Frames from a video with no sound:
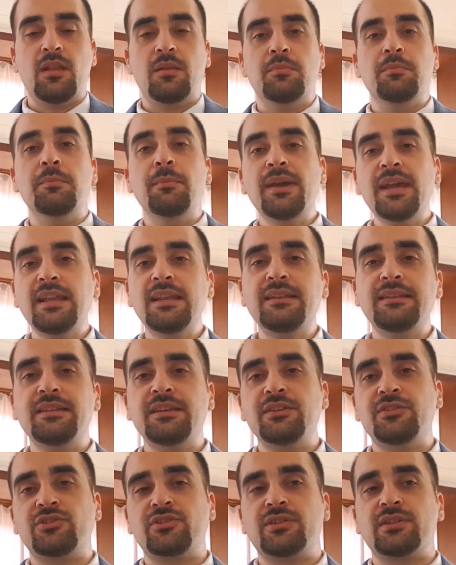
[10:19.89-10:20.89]
Many
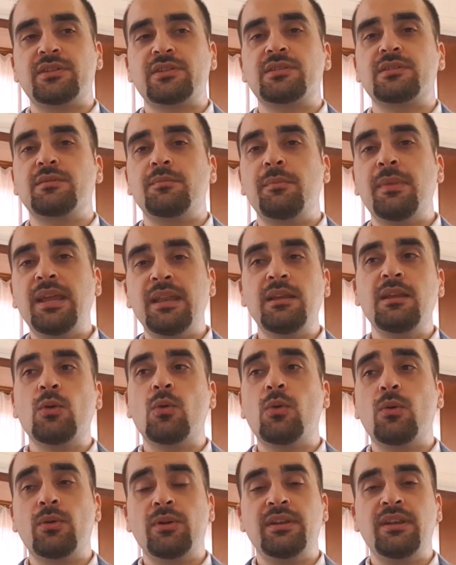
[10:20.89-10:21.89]
teachers, many
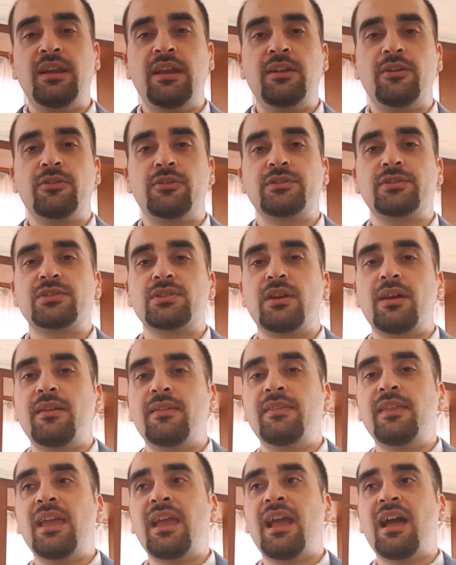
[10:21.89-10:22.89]
coordinators,
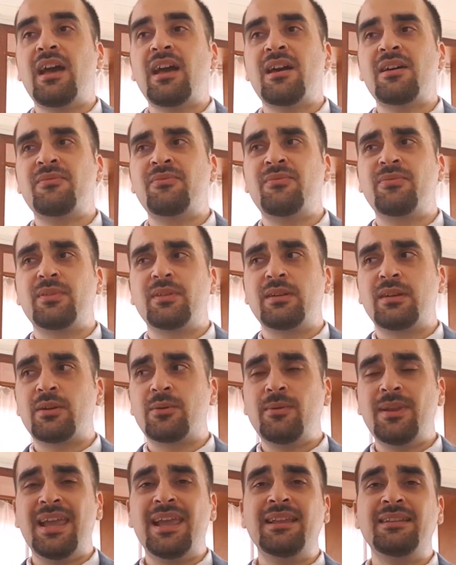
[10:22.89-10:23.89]
they have
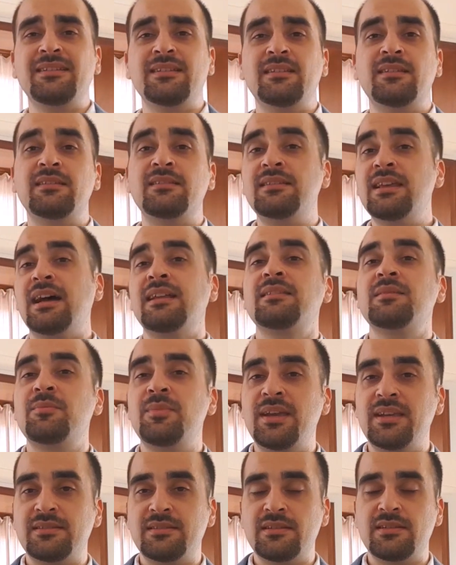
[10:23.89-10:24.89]
created
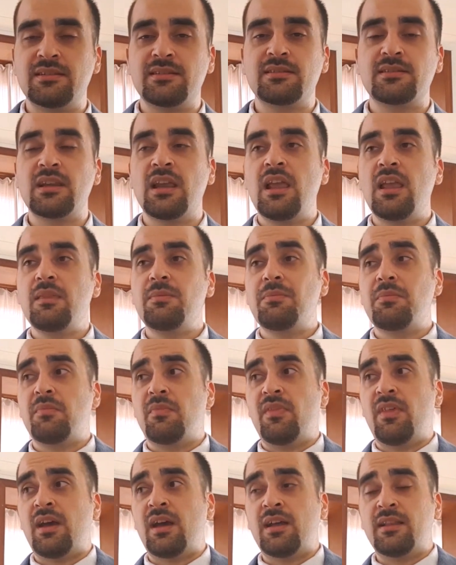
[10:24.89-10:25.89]
databases
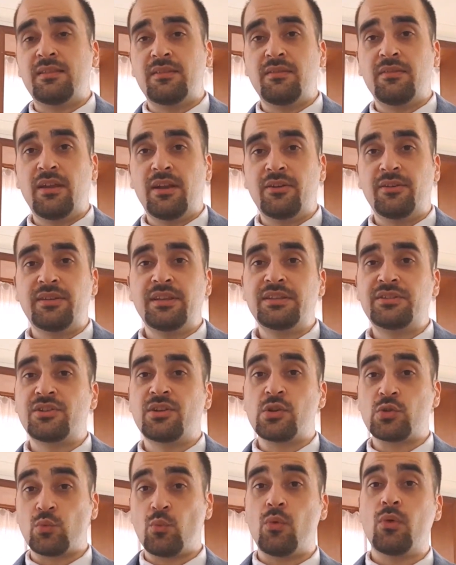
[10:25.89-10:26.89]
that their
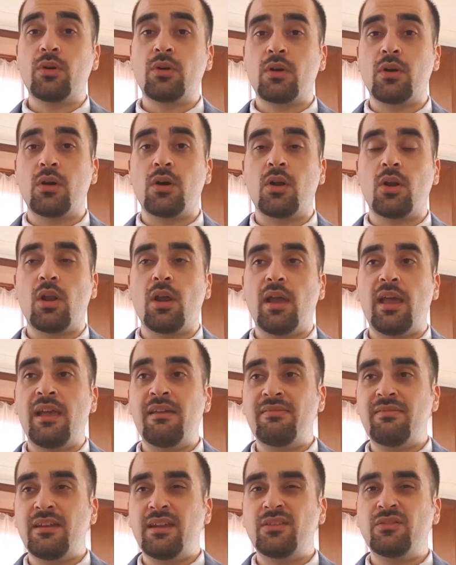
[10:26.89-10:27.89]
teachers work on,
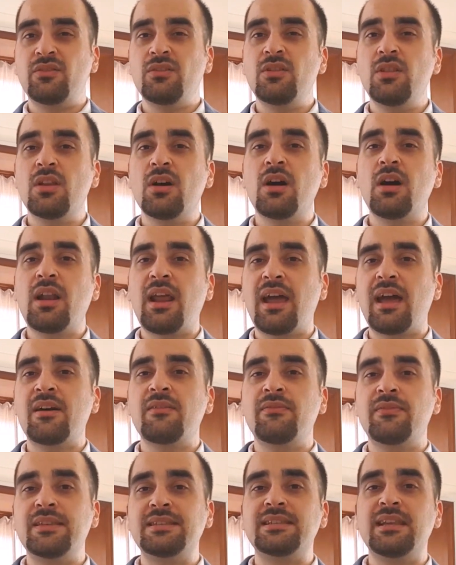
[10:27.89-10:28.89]
and they do not
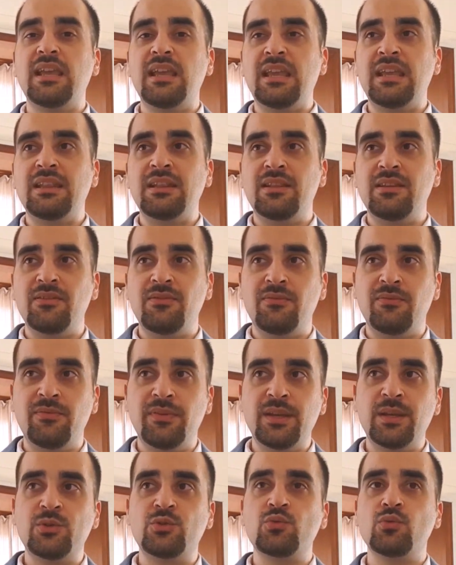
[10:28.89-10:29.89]
have these
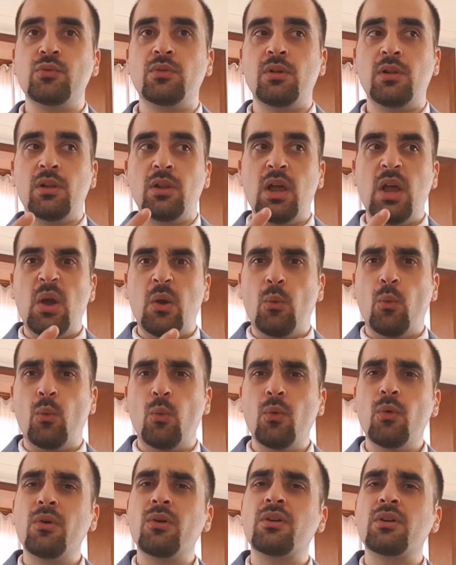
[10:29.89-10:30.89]
individual
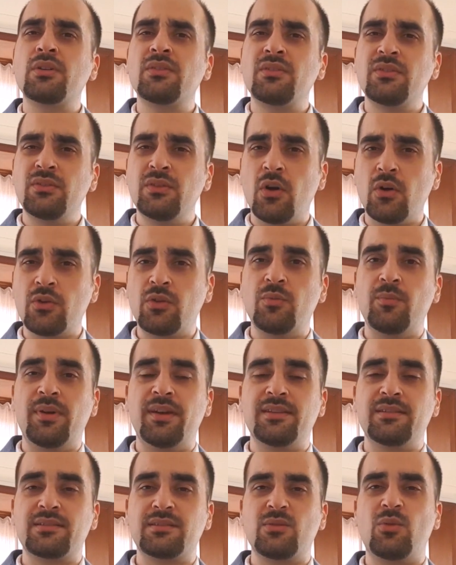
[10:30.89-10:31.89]
Word
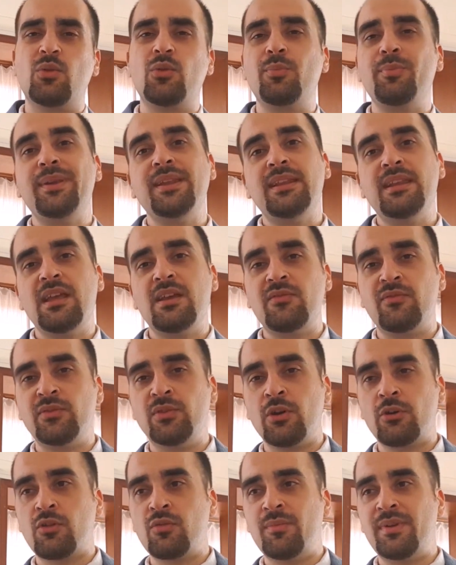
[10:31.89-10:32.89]
documents or PDF
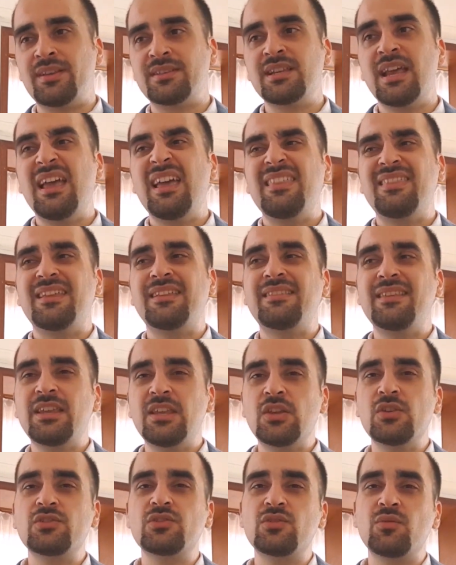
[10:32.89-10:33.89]
documents that they
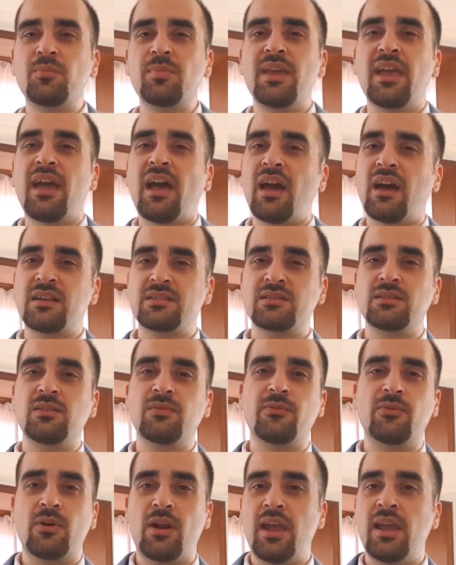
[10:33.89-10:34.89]
used to be a hassle
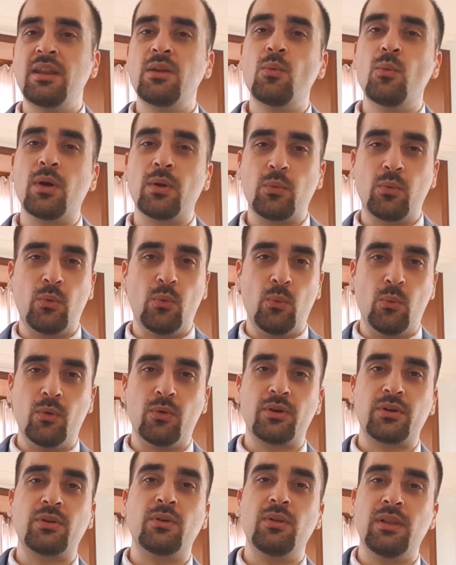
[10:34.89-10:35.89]
for anyone who
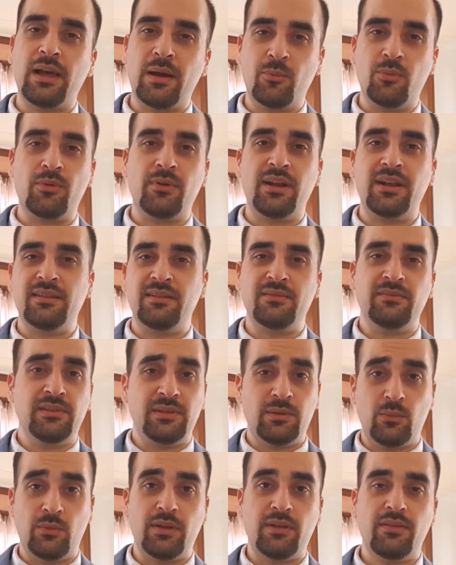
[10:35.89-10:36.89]
worked
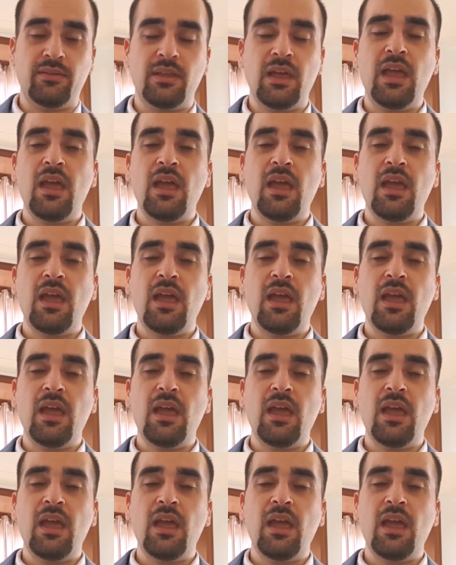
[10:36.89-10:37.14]
collaboratively with.